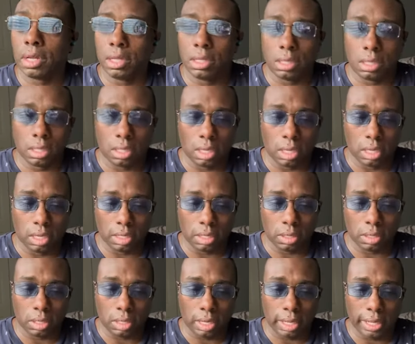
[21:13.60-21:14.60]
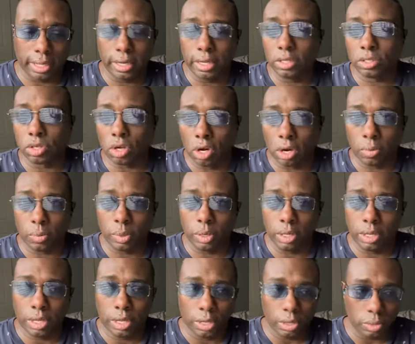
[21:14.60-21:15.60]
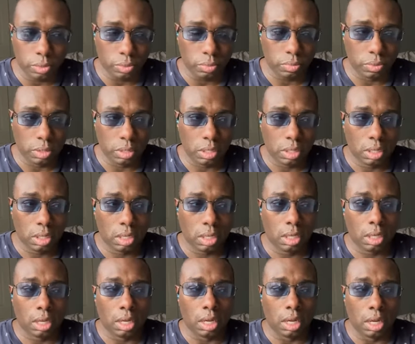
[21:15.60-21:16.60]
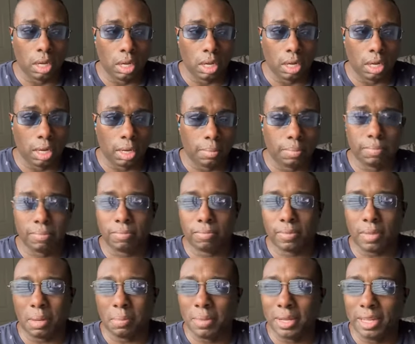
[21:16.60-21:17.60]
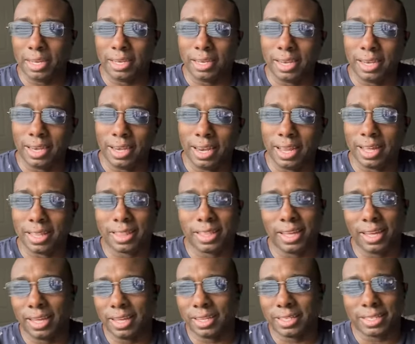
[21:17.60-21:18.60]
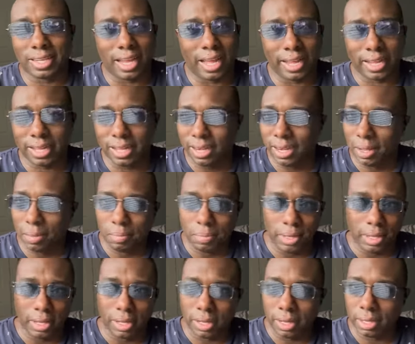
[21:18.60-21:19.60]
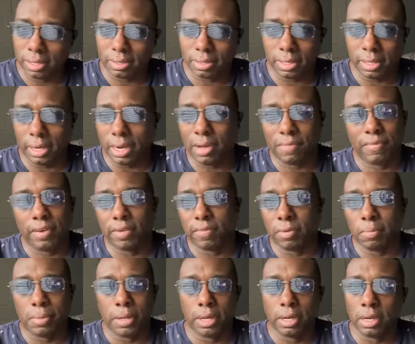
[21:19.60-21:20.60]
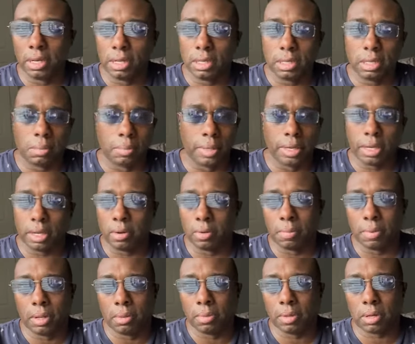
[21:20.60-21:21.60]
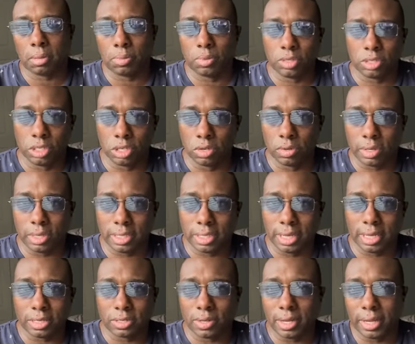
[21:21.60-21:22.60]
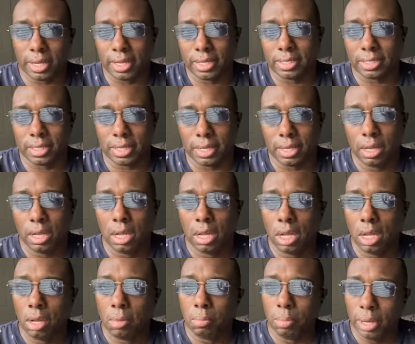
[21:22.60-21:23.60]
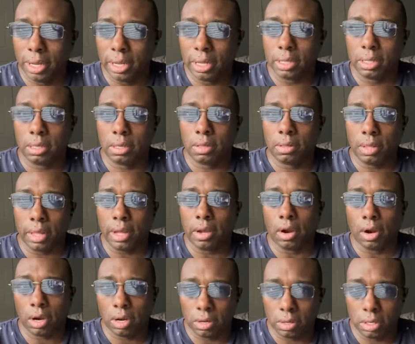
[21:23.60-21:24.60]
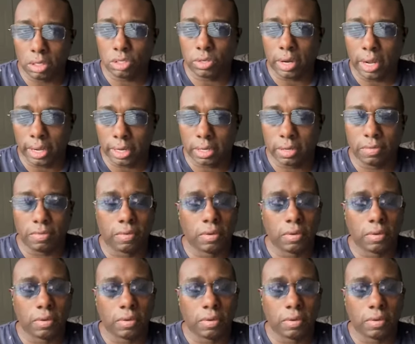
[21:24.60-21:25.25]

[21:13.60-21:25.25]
The ladies are really cute. Nothing is like Colombia, and I've never been to Dominican Republic or Brazil, so I can't say, but they are attractive.